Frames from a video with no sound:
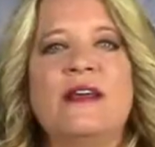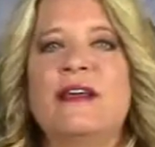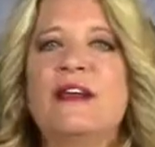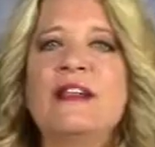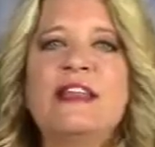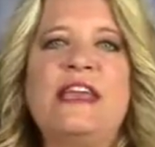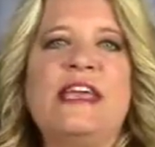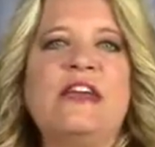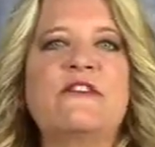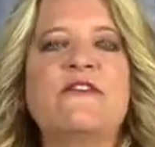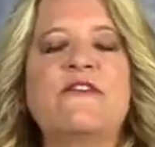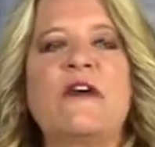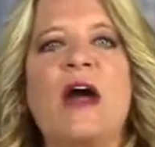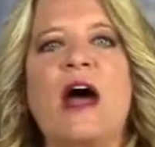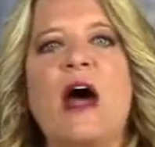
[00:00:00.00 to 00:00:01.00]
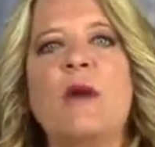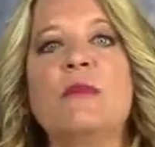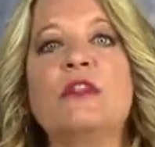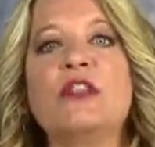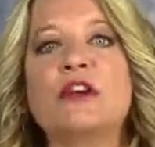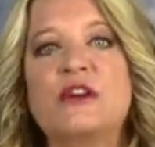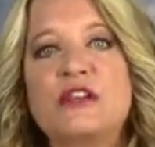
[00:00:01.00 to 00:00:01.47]
glean from,
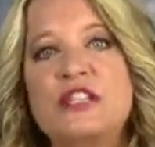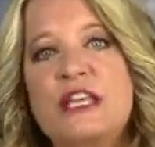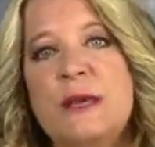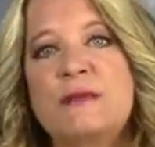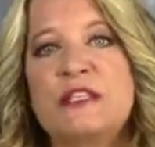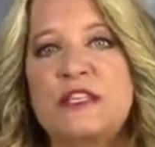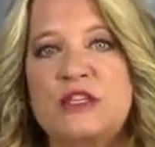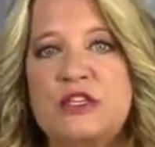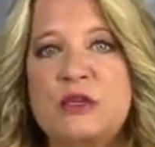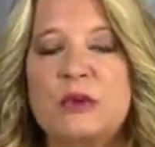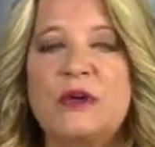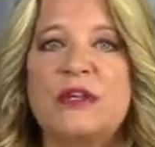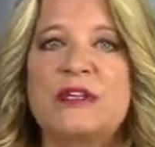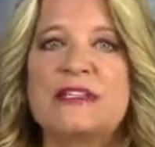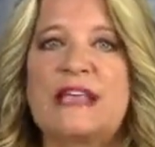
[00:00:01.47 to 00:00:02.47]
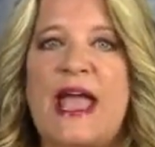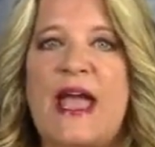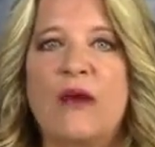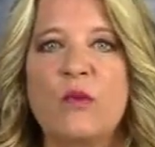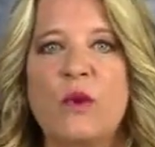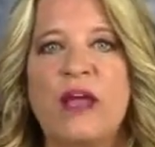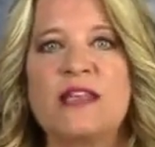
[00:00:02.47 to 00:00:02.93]
learn tips and tools
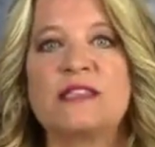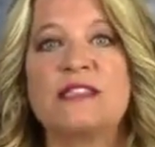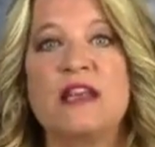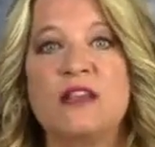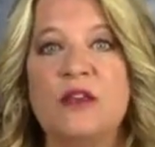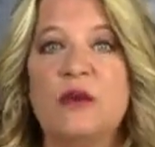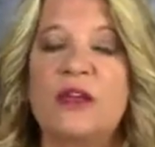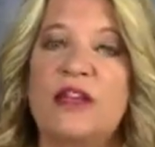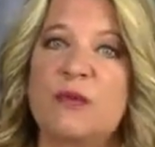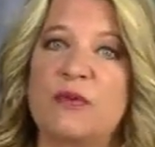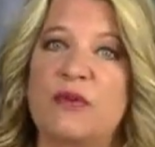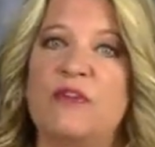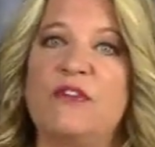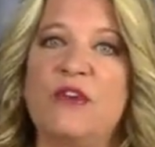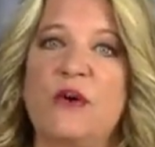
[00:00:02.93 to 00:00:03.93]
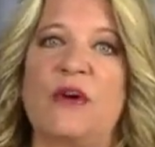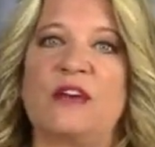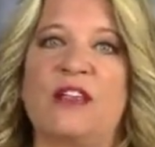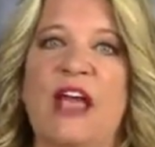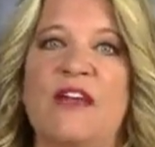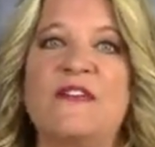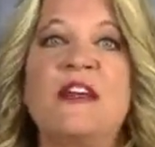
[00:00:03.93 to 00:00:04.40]
and ways that you can improve your
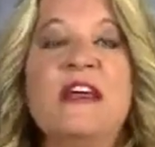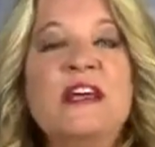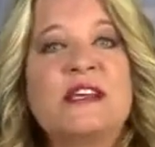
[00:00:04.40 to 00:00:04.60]
life.